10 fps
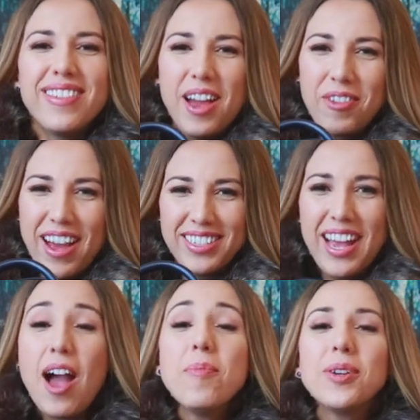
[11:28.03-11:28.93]
Now guys,
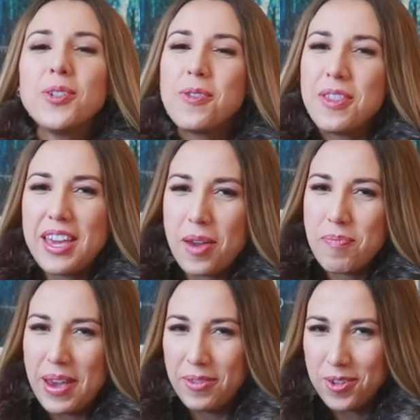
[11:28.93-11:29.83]
how much do you think I
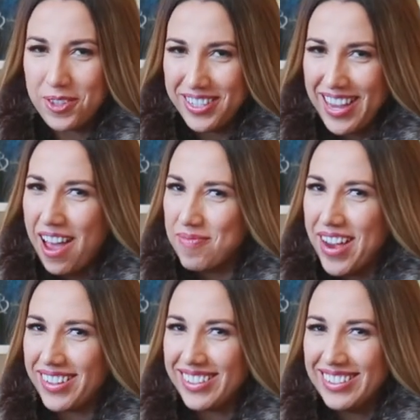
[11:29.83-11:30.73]
paid for this
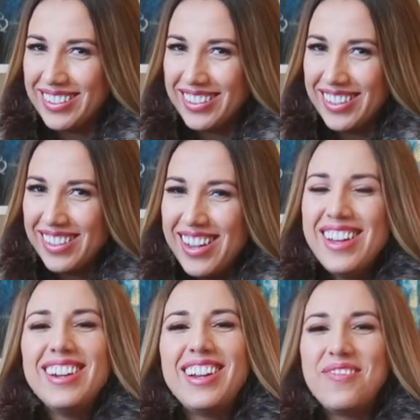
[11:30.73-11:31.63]
handbag?
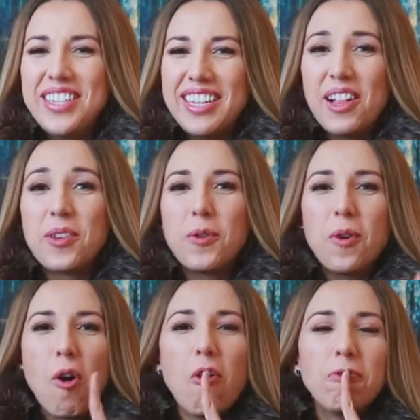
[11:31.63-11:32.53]
Let me tell you,
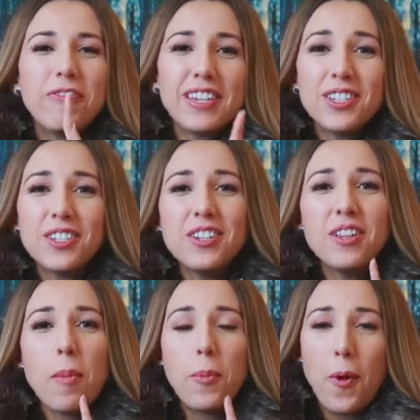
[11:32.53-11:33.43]

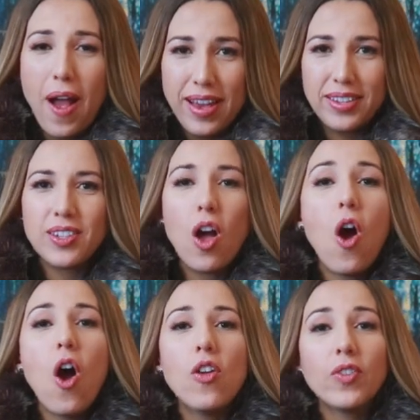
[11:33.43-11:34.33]
official price
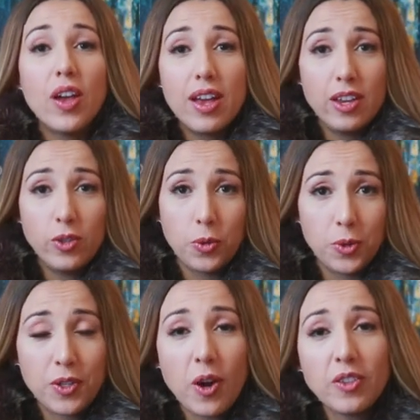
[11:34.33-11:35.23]
on a
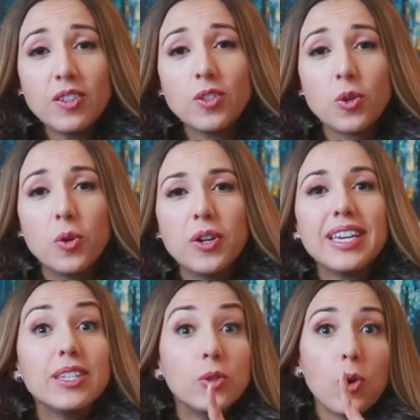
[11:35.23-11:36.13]
Trussardi store
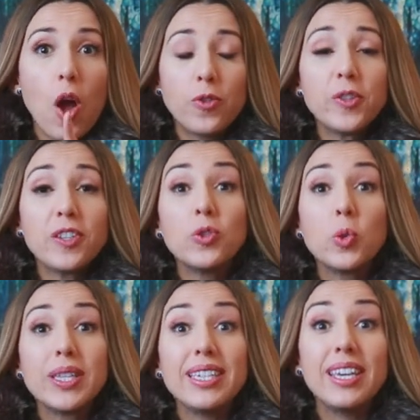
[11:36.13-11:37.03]
is two hundred
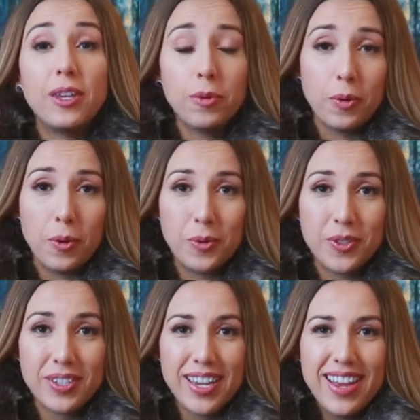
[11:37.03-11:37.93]
twenty
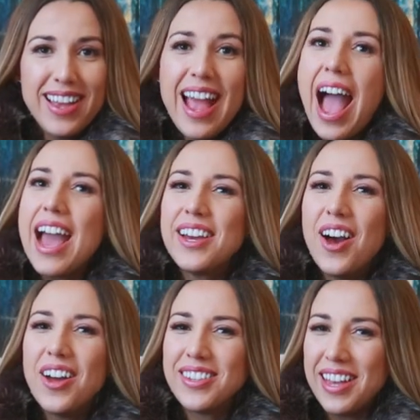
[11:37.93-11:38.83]
euros. I
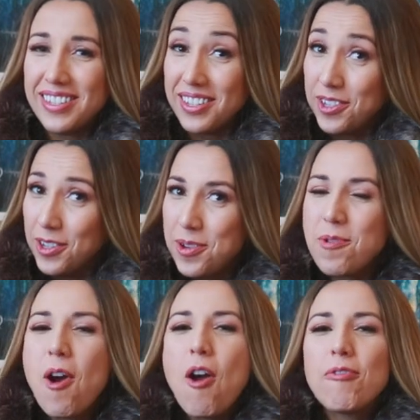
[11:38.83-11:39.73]
got, as I told
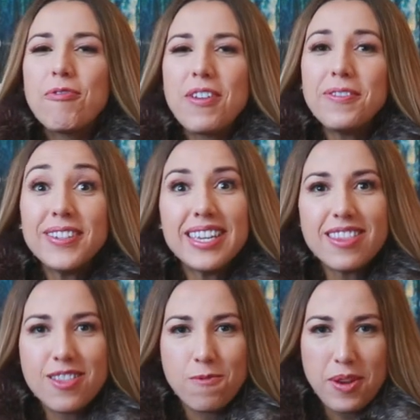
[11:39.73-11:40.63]
you,
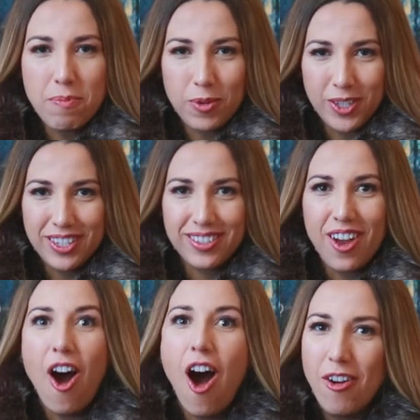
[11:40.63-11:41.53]
fifty-three percent
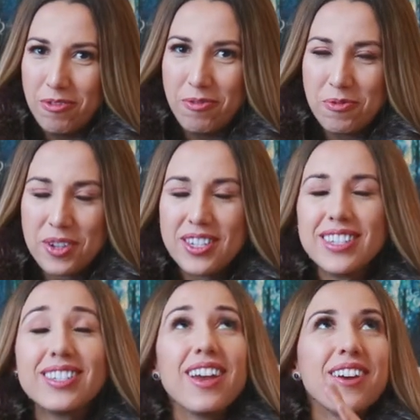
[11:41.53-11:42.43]
off, which is